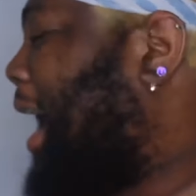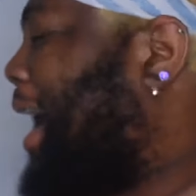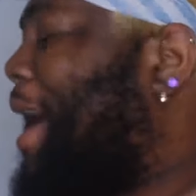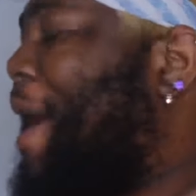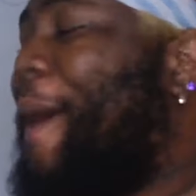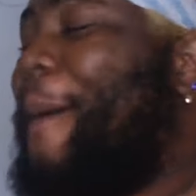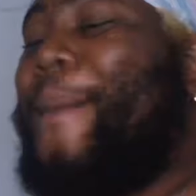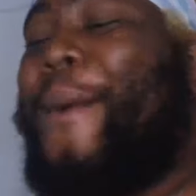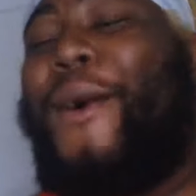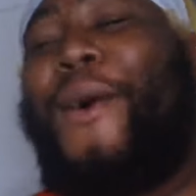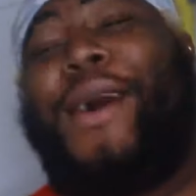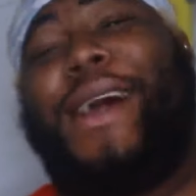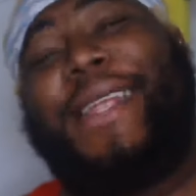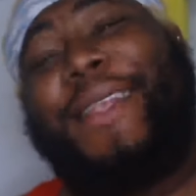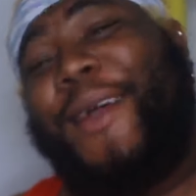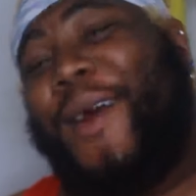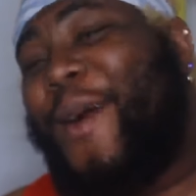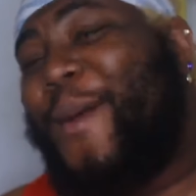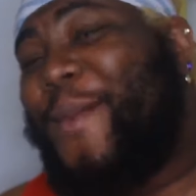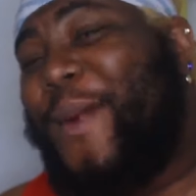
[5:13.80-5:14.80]
Come
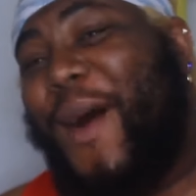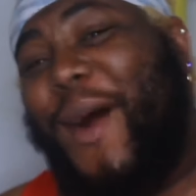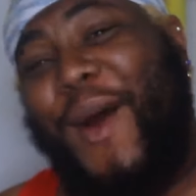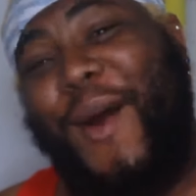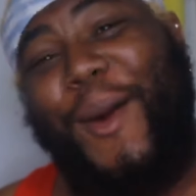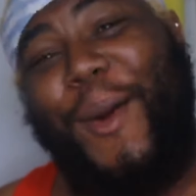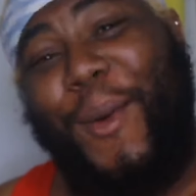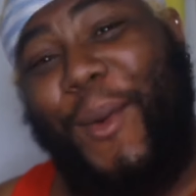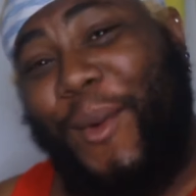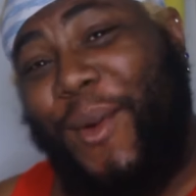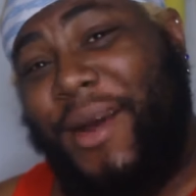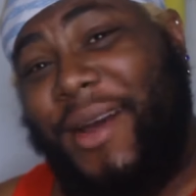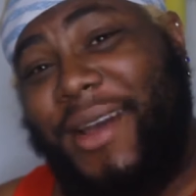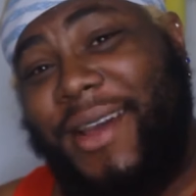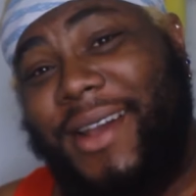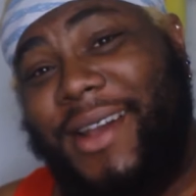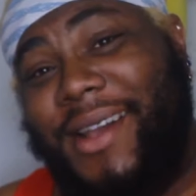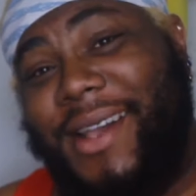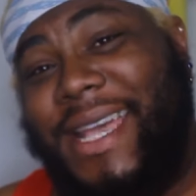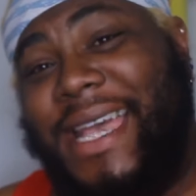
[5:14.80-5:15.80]
on,
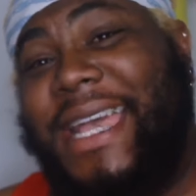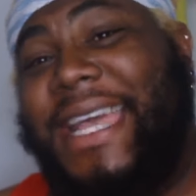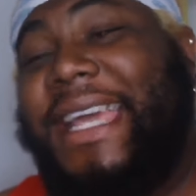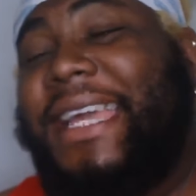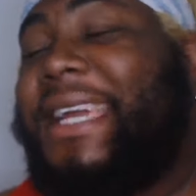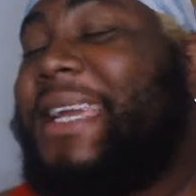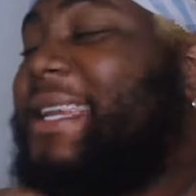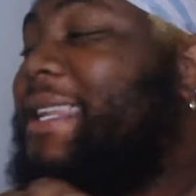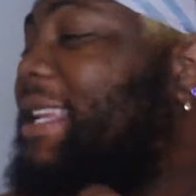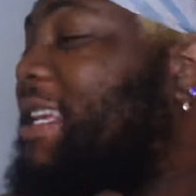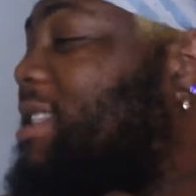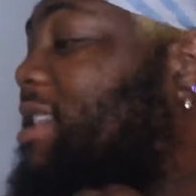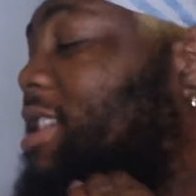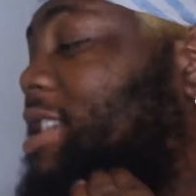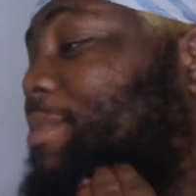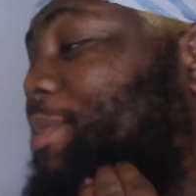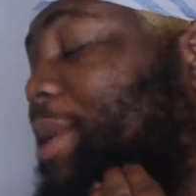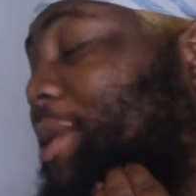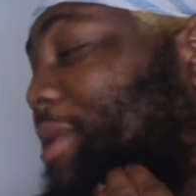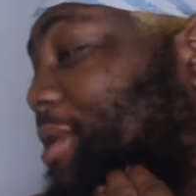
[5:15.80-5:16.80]
Domo. This
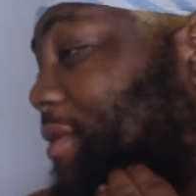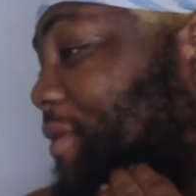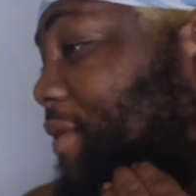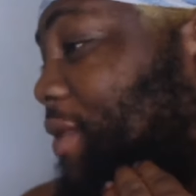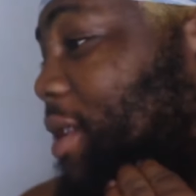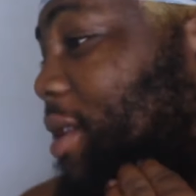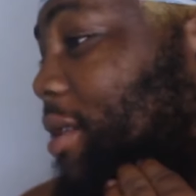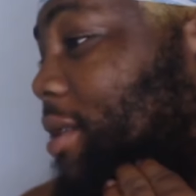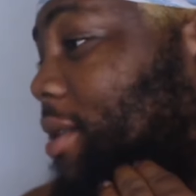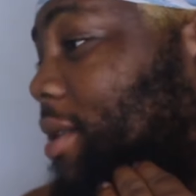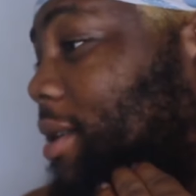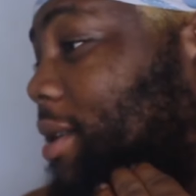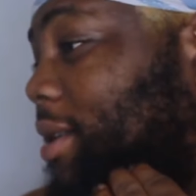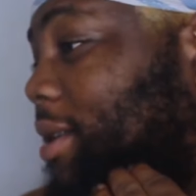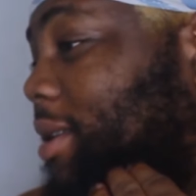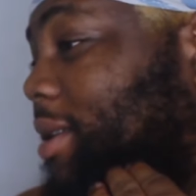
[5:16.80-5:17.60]
is beautiful.